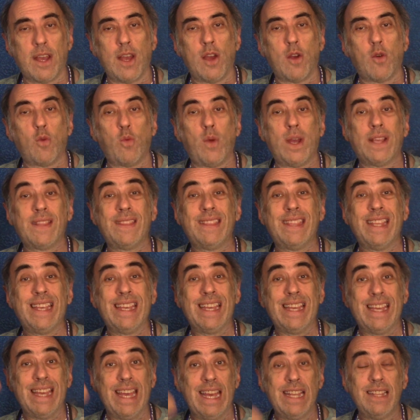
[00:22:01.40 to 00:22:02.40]
when the
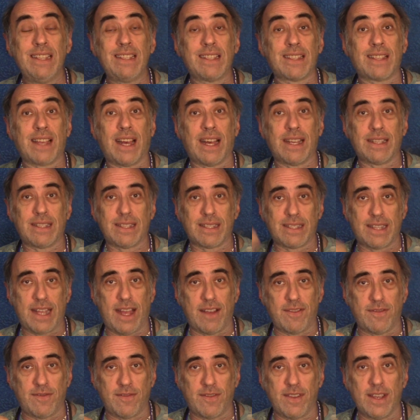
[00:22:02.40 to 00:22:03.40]
inside
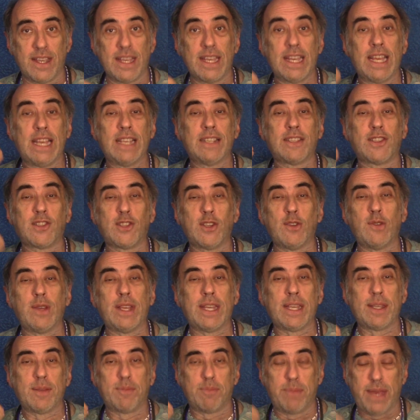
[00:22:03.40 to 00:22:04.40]
stuff is
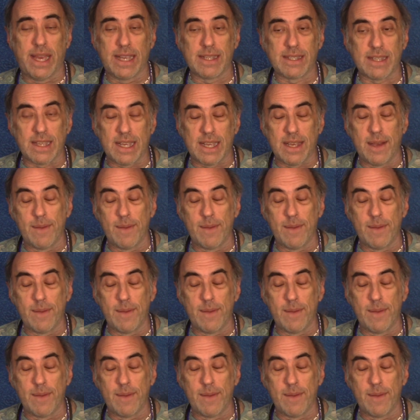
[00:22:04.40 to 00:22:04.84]
doing better.